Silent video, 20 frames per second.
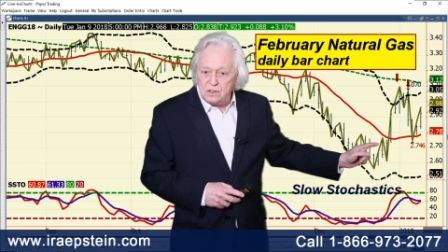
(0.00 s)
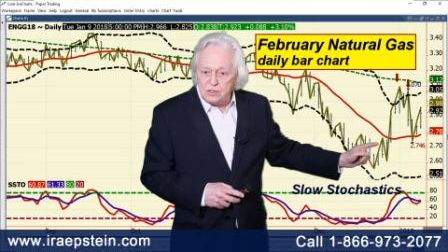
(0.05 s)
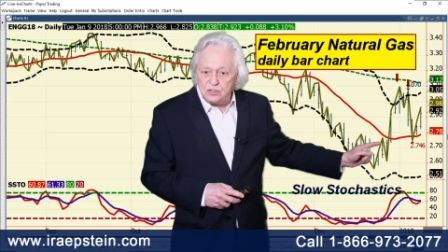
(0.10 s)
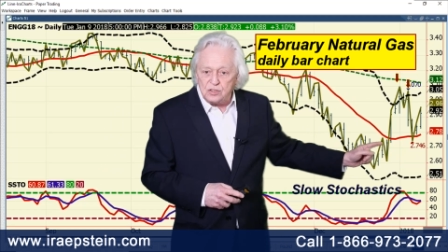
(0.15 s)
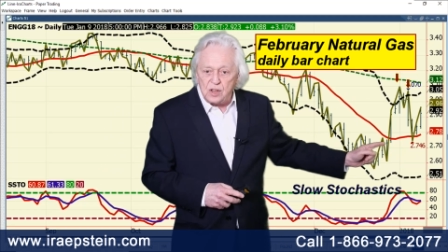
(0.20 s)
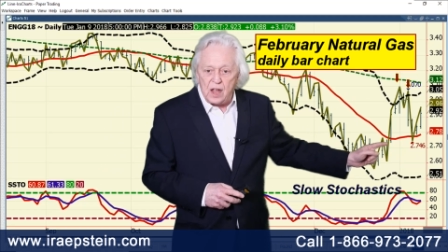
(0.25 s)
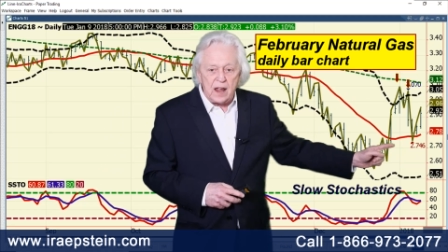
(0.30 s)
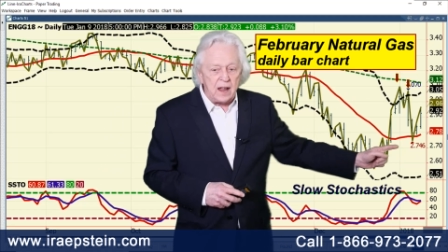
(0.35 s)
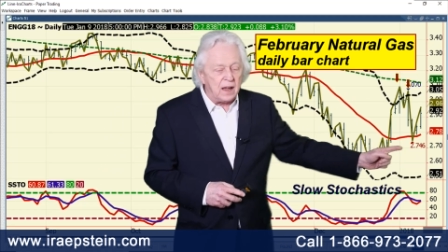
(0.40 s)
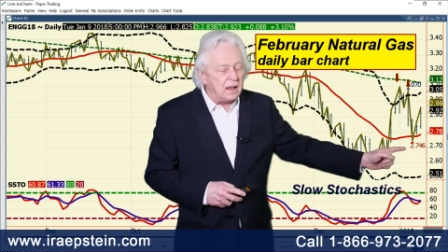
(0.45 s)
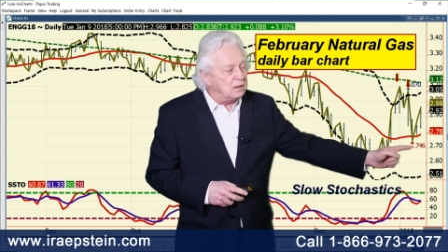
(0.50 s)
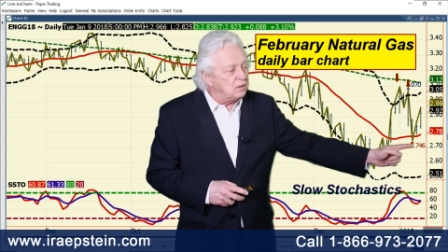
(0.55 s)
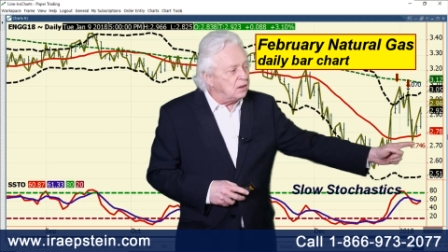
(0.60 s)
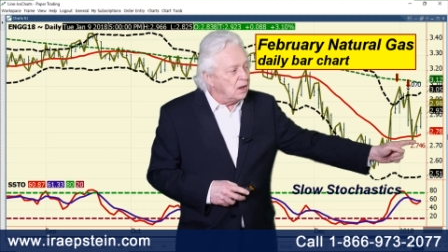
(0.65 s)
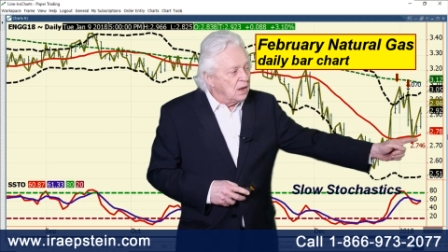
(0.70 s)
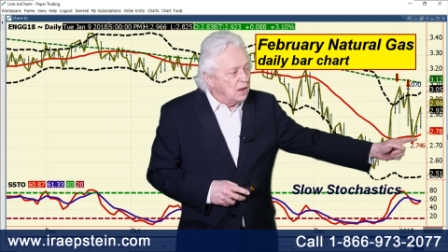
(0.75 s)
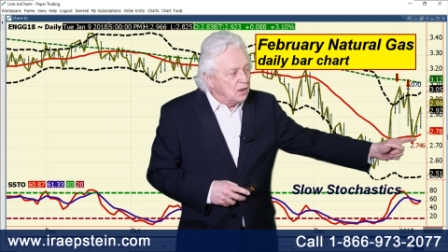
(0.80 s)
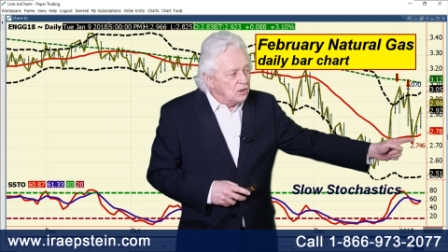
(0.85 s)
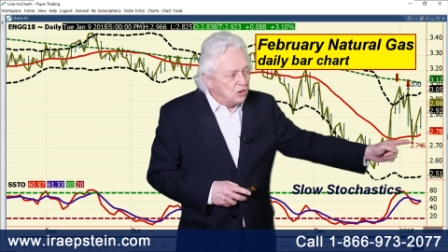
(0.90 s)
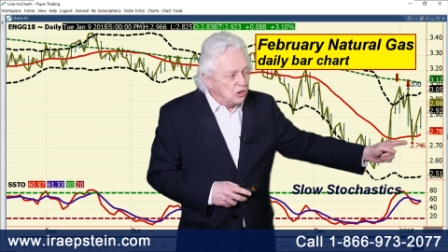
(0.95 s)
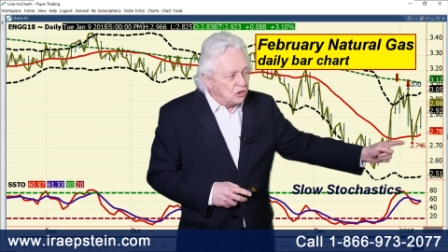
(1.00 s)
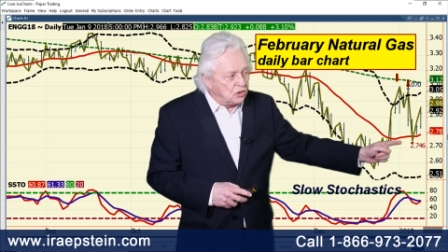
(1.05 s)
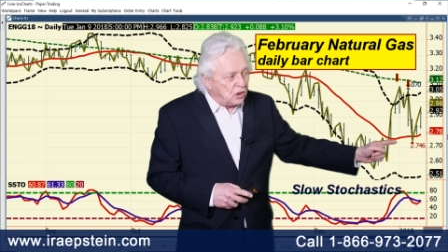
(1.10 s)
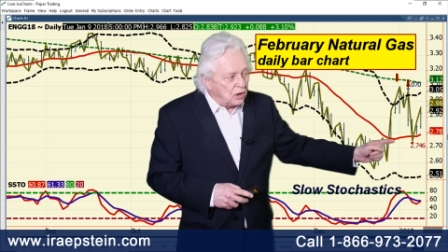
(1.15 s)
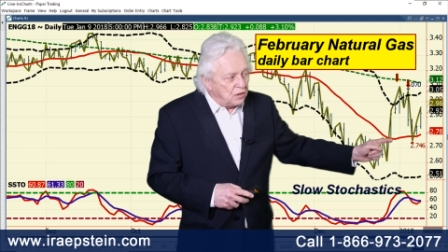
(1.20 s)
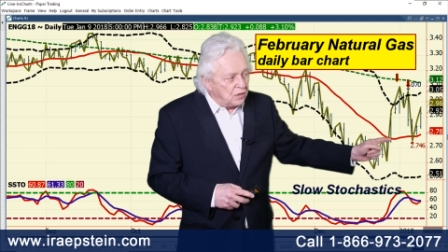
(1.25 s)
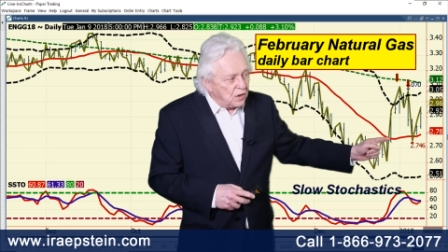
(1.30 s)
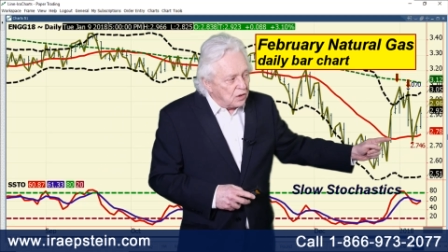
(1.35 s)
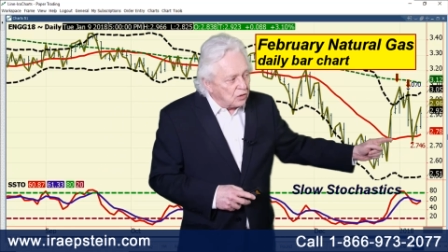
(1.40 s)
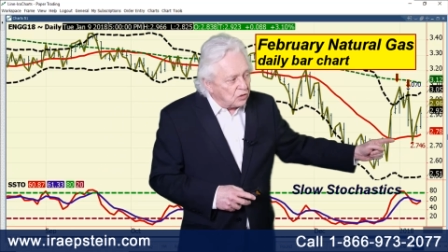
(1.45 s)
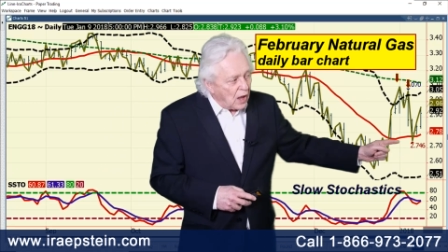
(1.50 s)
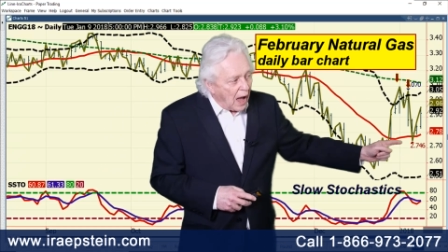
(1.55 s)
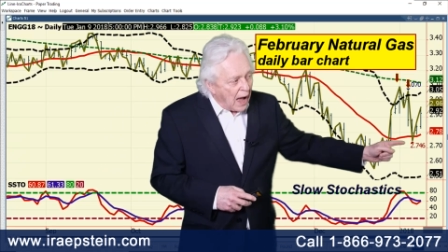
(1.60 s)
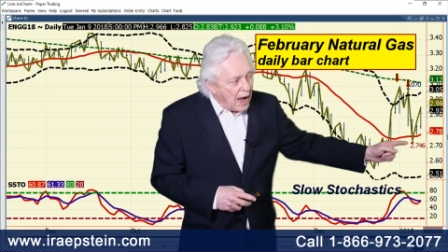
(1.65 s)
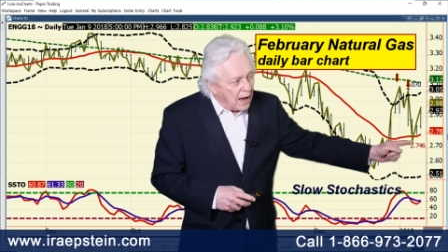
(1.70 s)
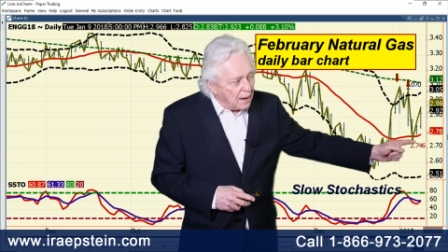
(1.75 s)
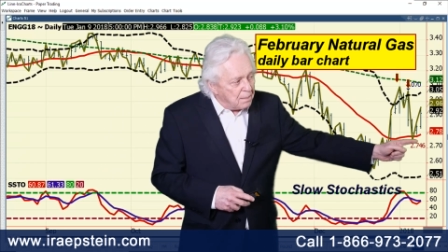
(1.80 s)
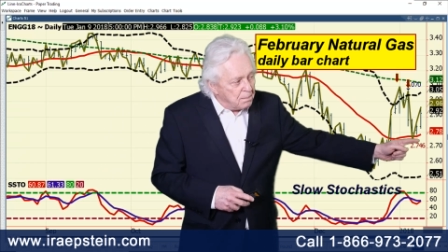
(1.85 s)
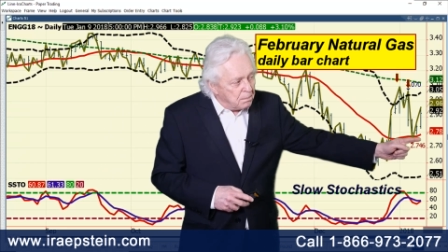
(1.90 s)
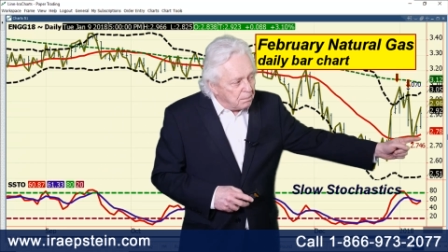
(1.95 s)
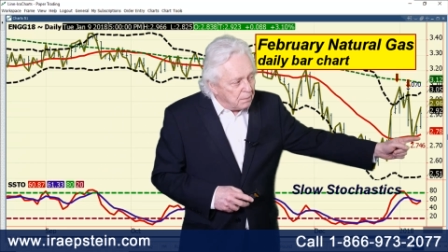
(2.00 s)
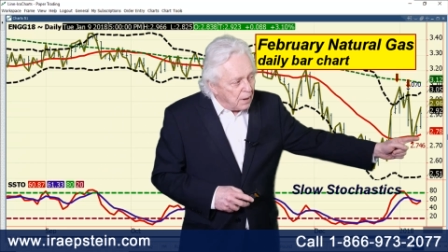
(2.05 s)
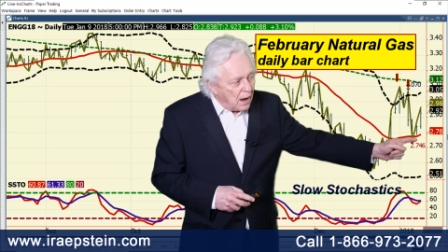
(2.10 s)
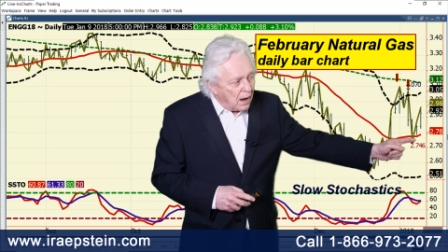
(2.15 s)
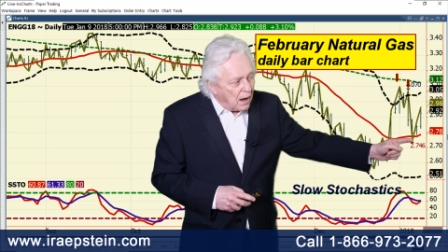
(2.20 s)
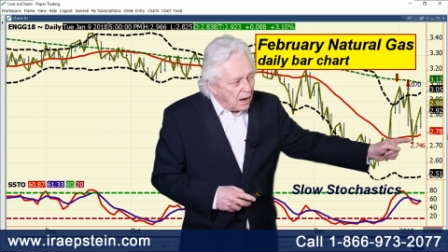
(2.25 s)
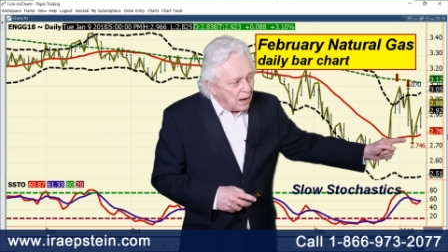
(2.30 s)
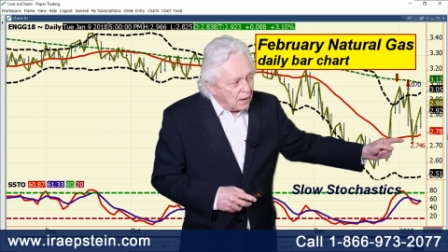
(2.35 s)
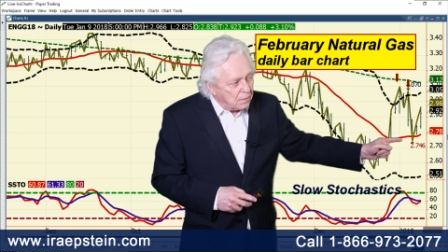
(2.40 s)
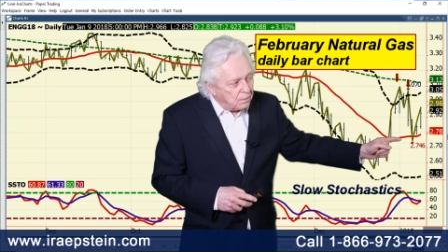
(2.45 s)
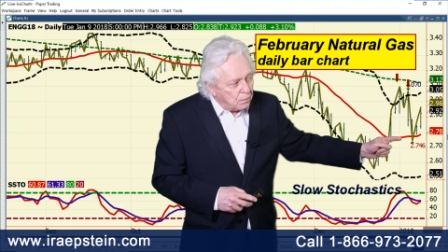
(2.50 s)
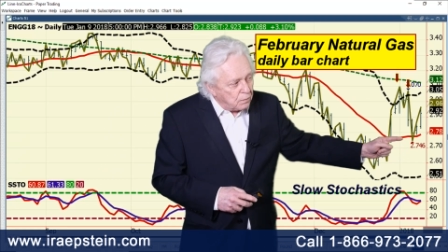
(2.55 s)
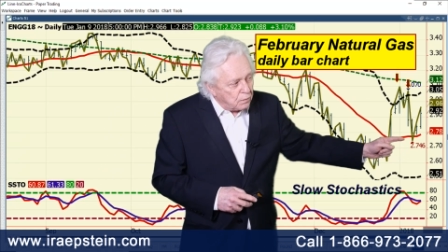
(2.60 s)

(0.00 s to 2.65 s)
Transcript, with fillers: sand, just did this on uh,